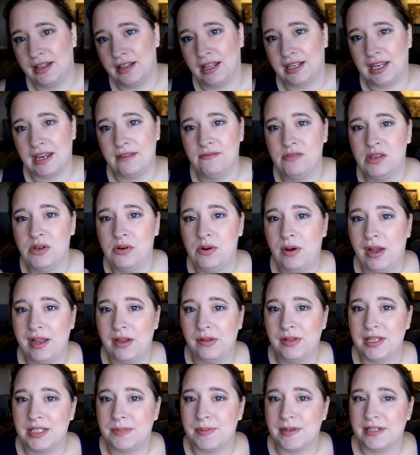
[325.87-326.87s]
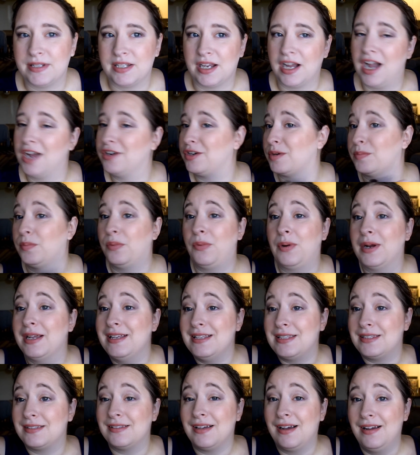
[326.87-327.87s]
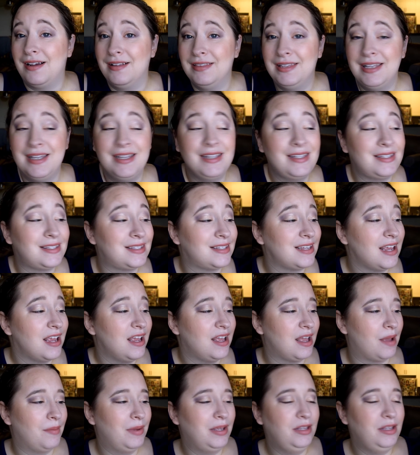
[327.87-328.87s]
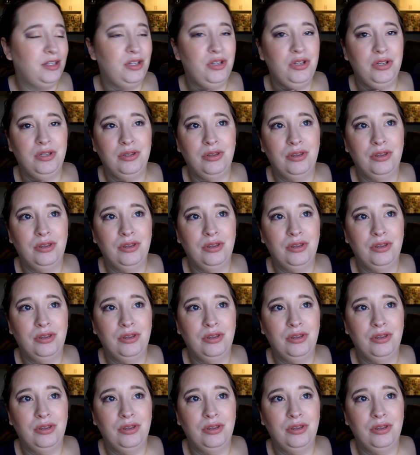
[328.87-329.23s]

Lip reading: Like, even though I only spent 100 points on this, I mean,